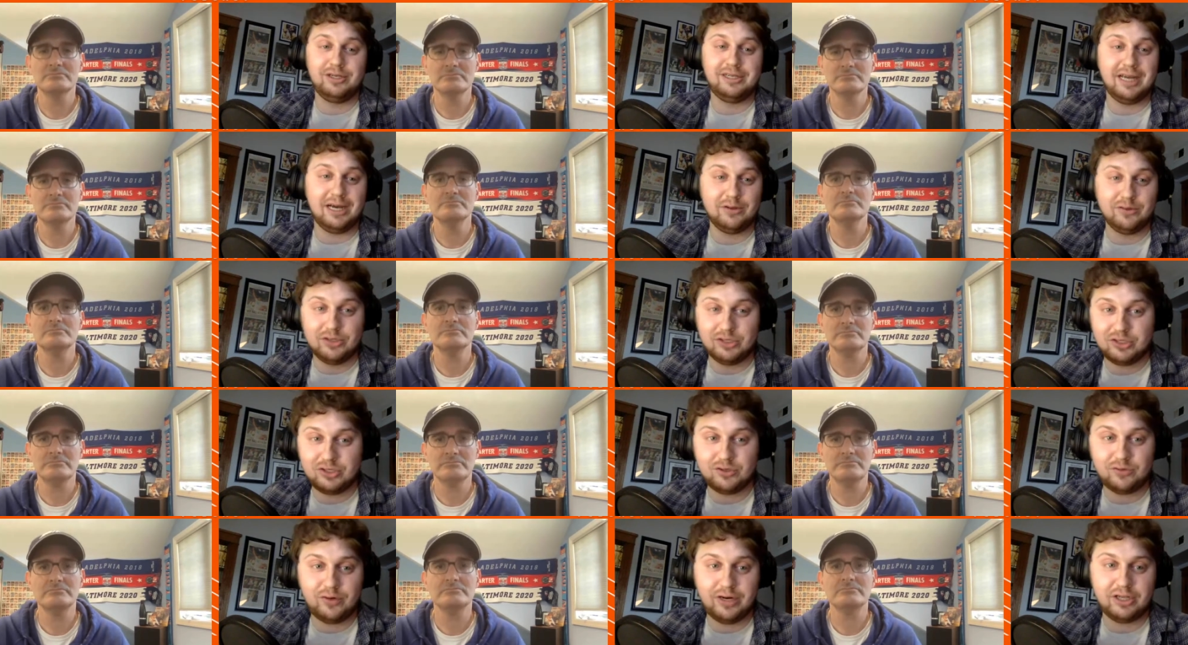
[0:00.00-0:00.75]
Speaker 1: down
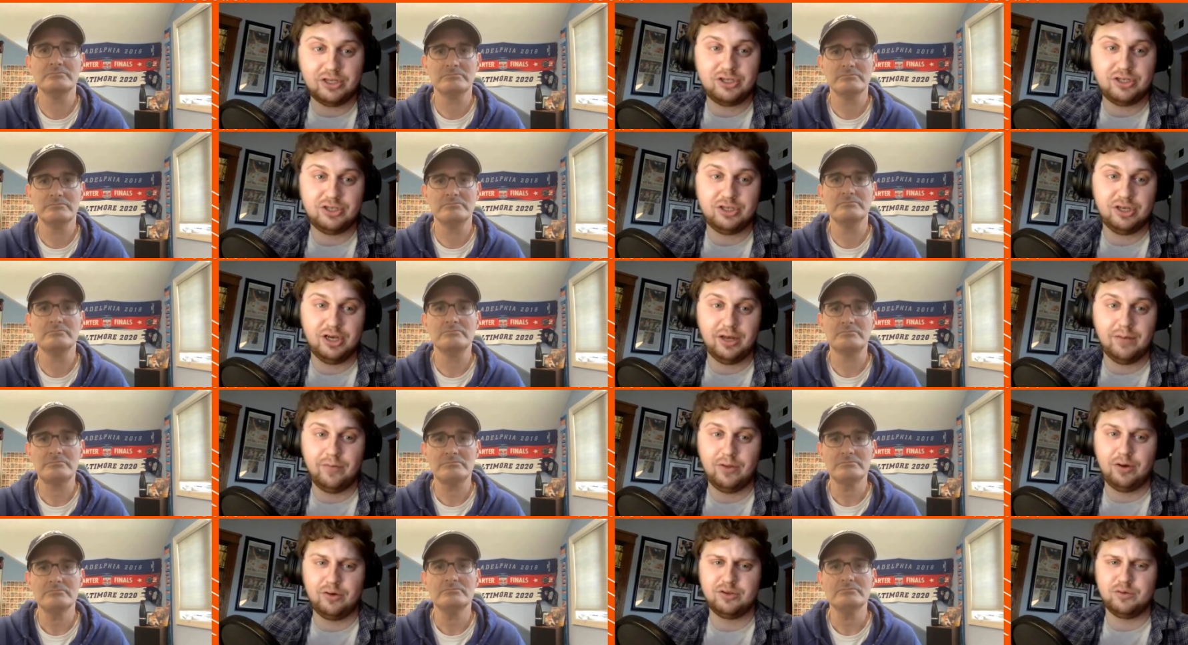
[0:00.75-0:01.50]
the stretch.
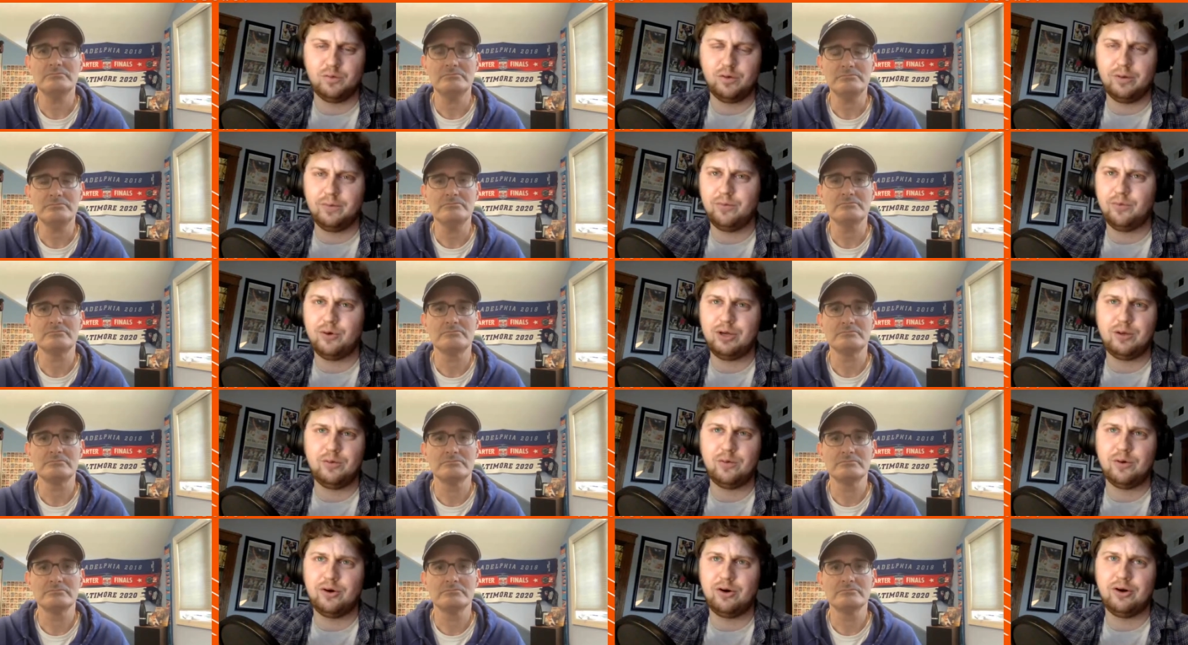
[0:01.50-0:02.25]
Um, there was one
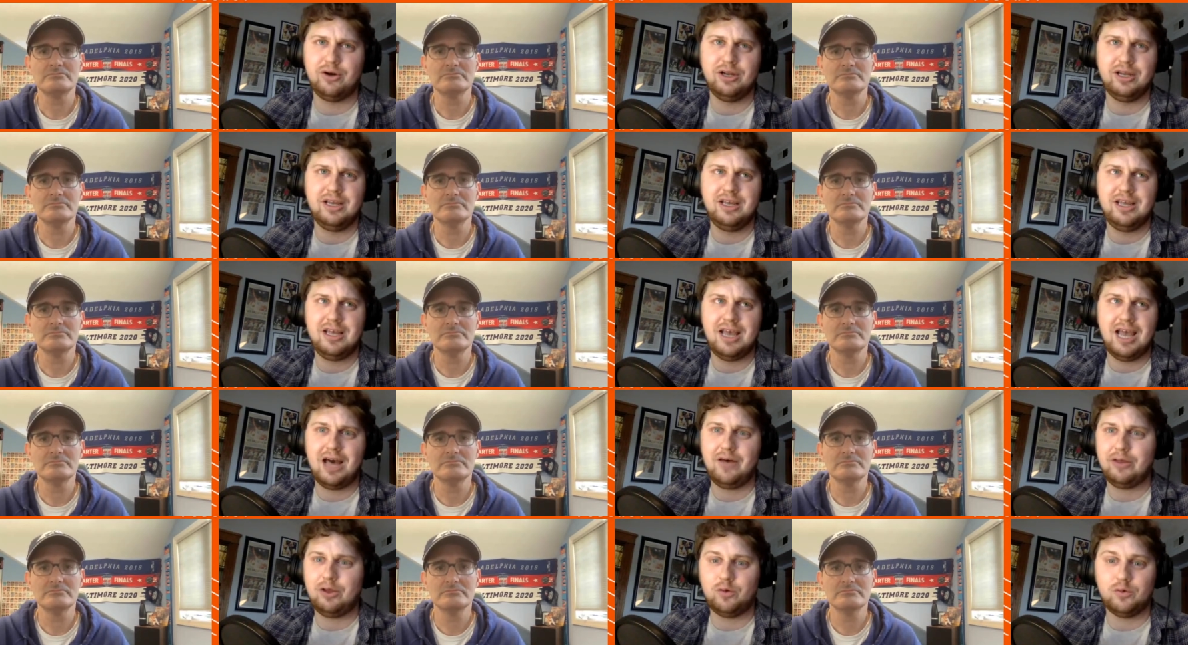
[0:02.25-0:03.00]
point where
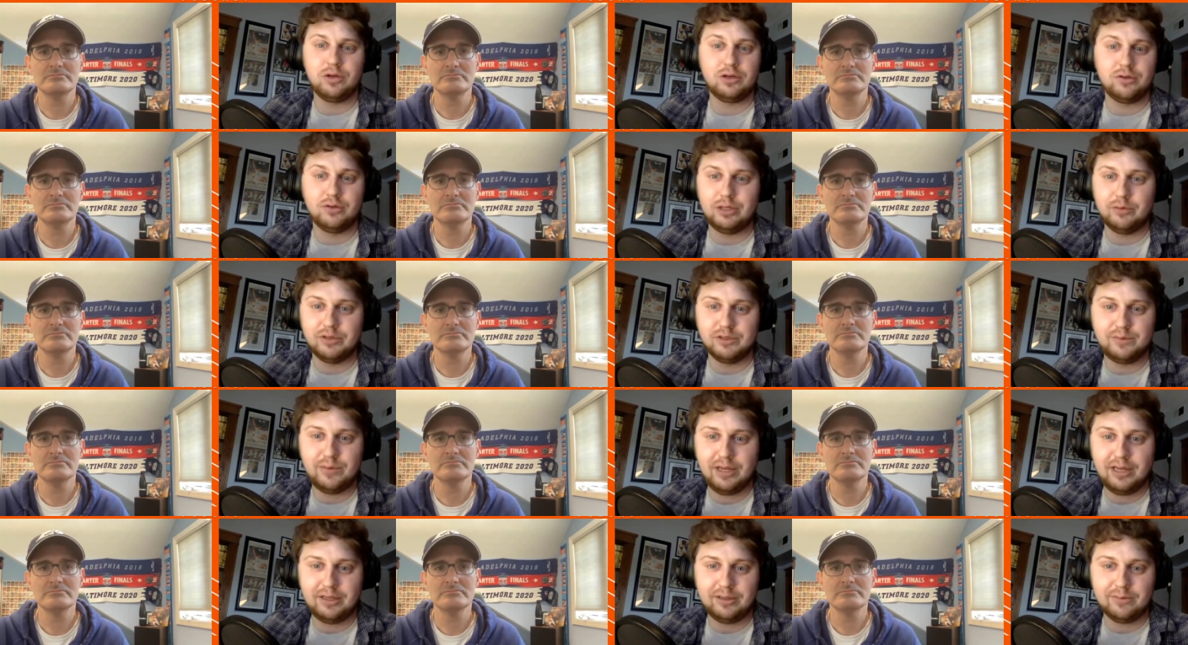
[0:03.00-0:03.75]
Allie Quigley
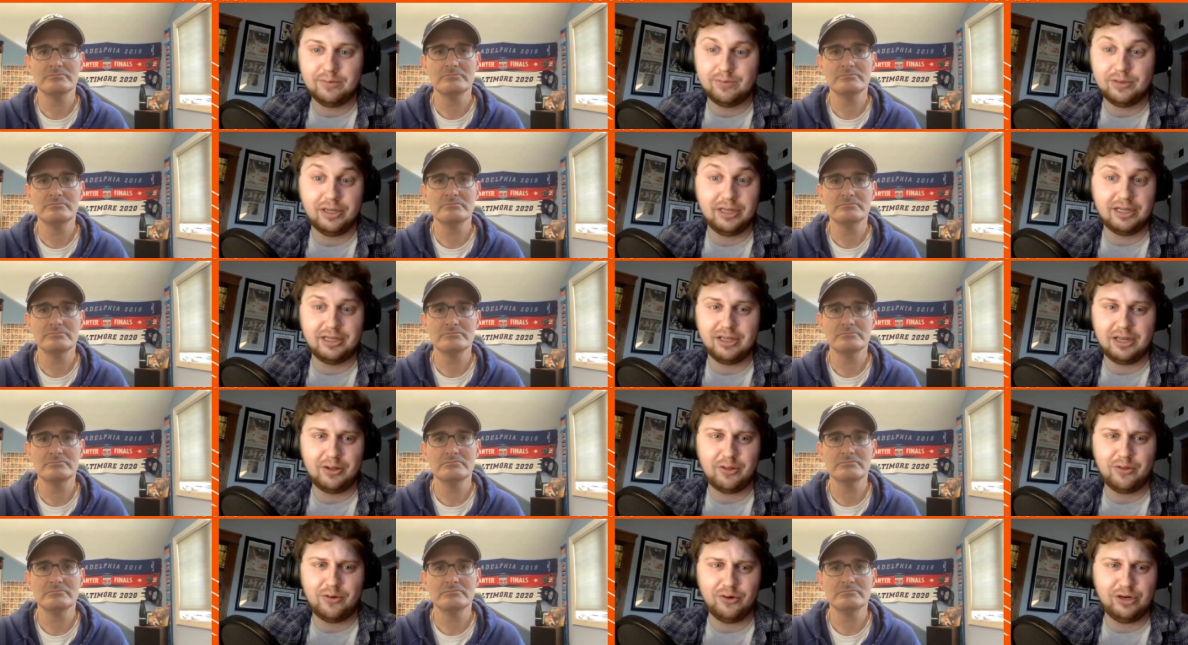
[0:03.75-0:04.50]
was paying, playing
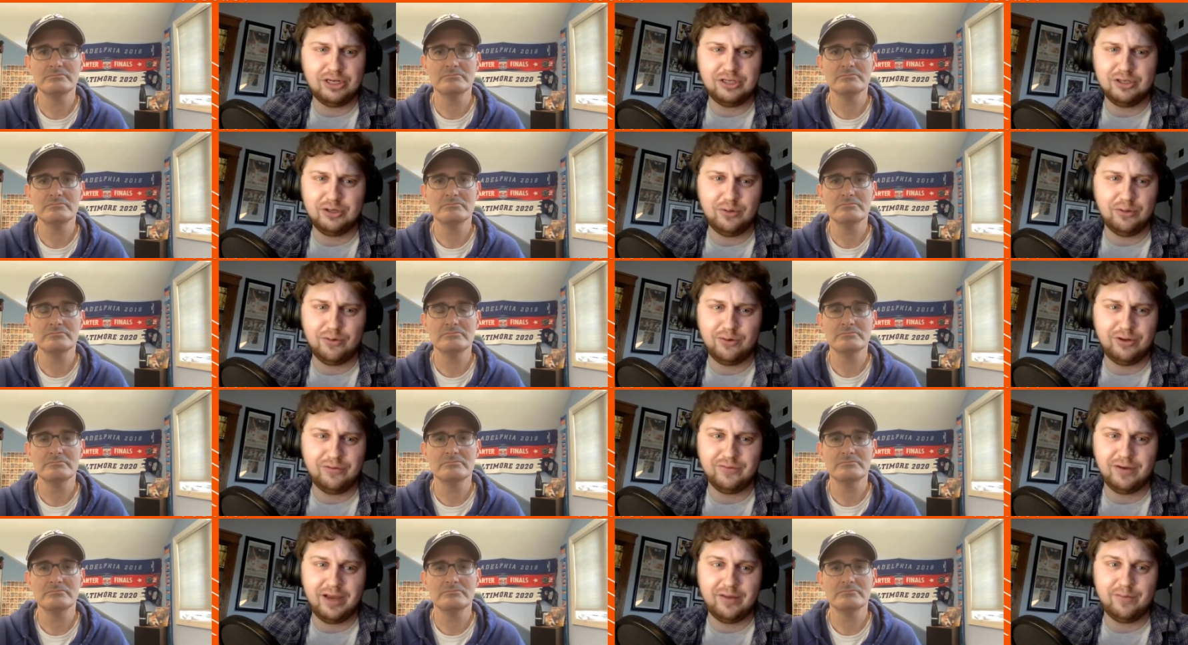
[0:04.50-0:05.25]
like 32,
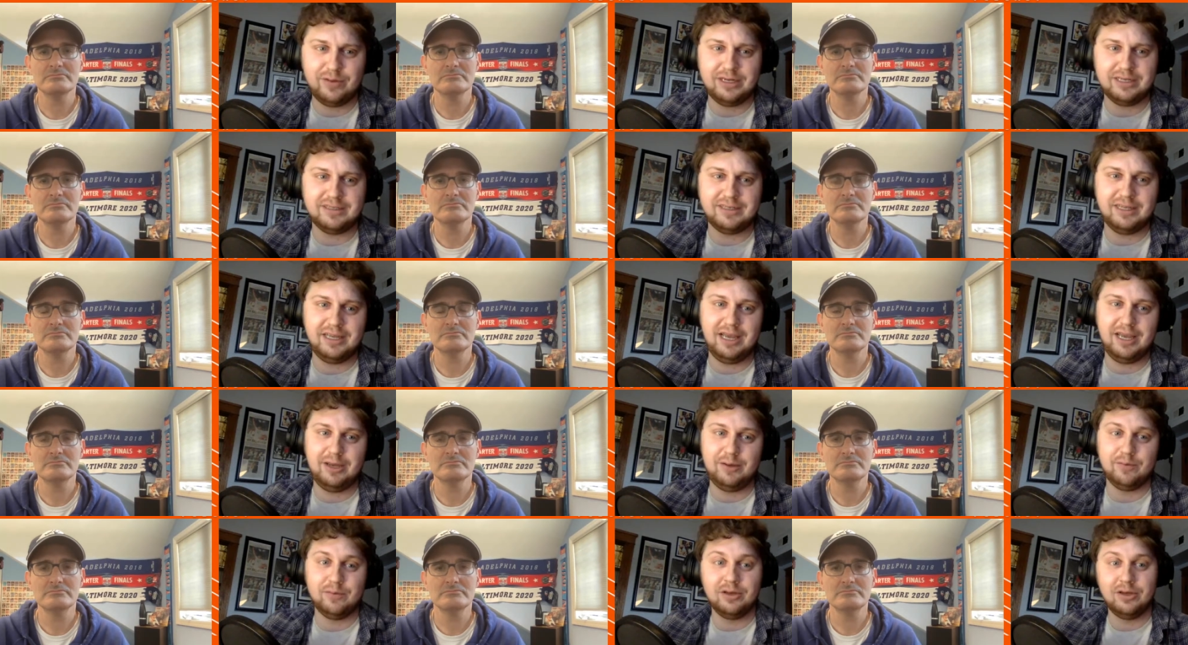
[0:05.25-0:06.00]
35 minutes a
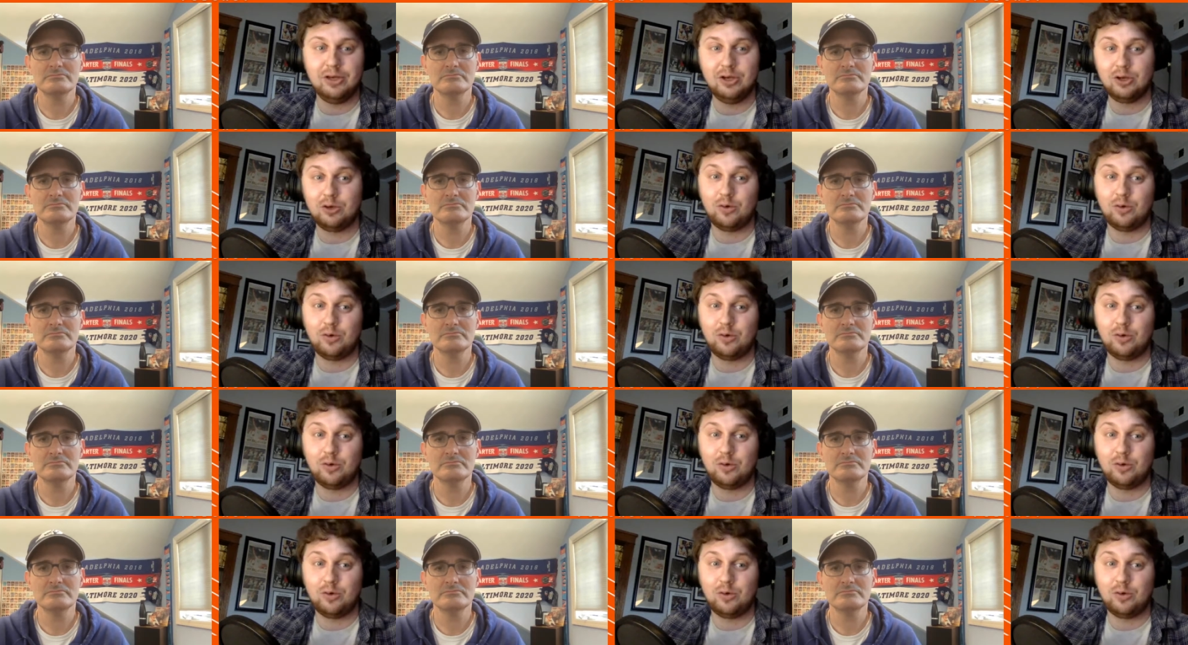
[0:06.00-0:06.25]
game.